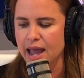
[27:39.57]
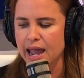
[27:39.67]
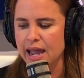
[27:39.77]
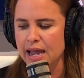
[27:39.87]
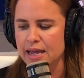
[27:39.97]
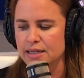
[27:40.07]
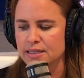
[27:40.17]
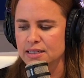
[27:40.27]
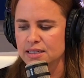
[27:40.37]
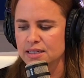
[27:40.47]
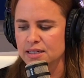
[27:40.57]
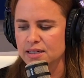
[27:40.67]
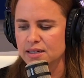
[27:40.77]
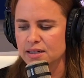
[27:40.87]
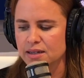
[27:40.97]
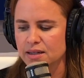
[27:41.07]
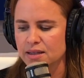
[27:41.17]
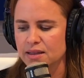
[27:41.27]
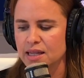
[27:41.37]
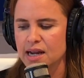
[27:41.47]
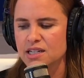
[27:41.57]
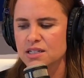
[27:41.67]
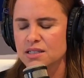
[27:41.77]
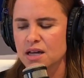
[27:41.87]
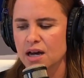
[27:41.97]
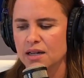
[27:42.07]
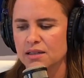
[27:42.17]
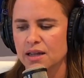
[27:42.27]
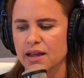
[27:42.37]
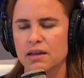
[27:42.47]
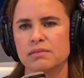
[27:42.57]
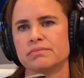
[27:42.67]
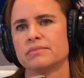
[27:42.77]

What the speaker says: and then I just thought like,